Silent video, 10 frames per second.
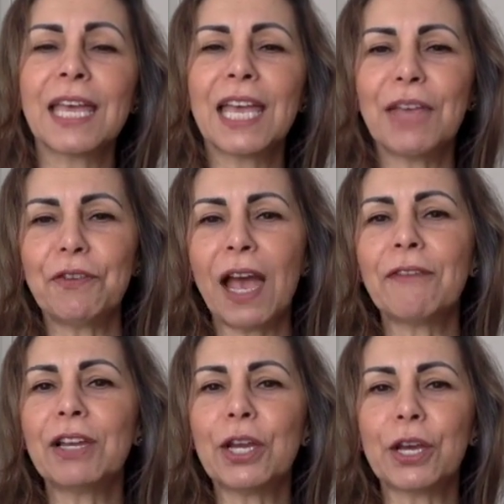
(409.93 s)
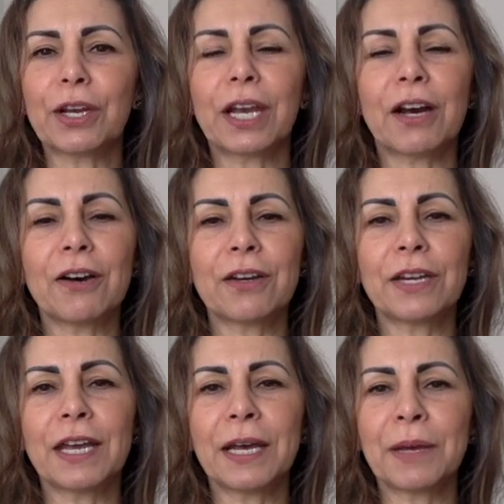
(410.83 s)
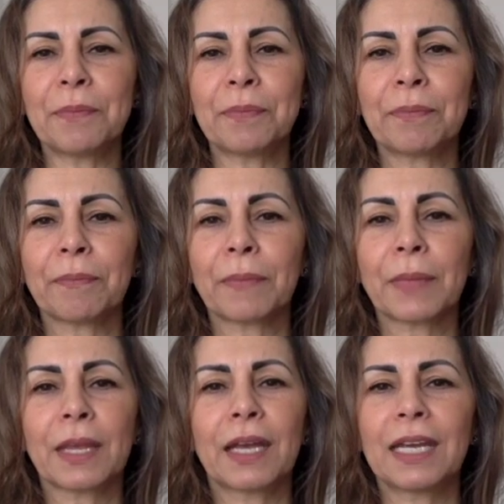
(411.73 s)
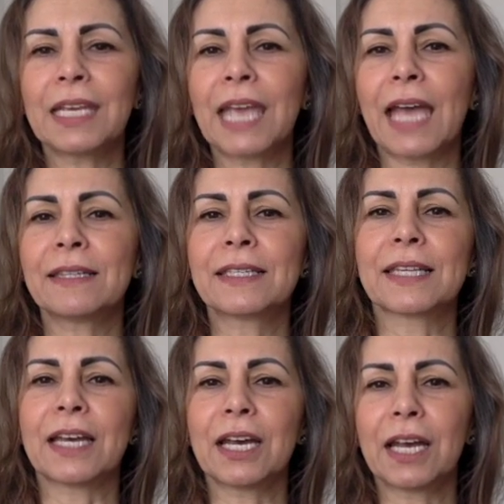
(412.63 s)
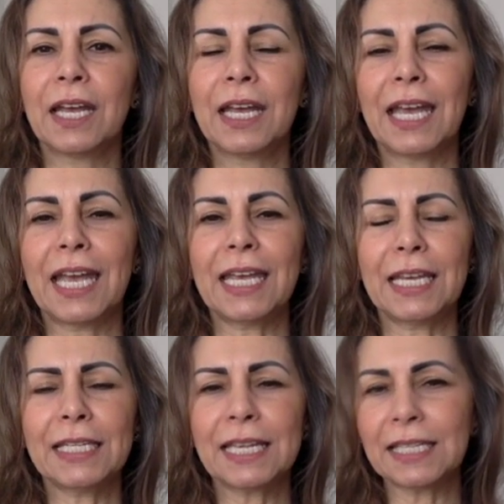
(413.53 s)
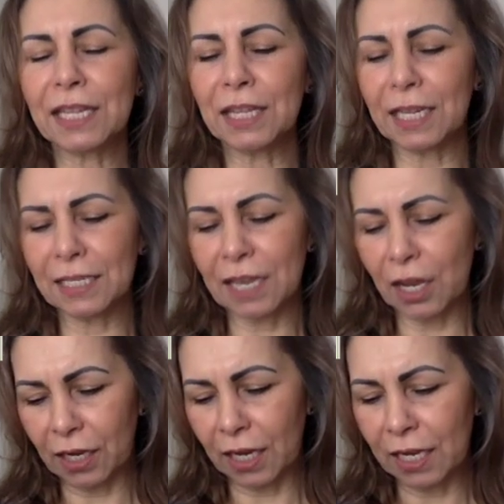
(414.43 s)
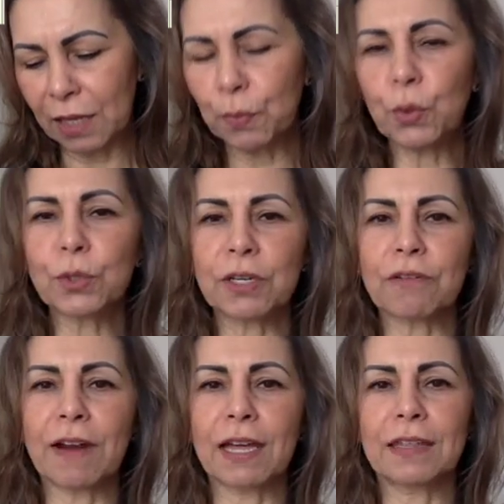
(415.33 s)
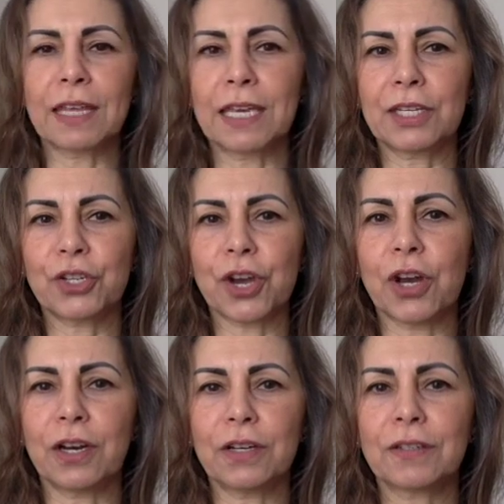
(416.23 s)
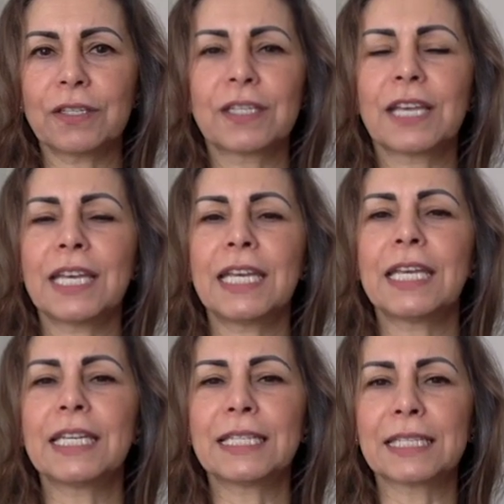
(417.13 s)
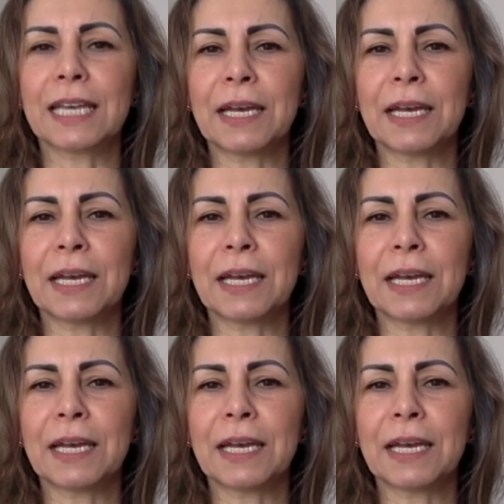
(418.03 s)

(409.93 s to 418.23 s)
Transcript: If you have a look on in Cancer, it says there's like the border around the chart is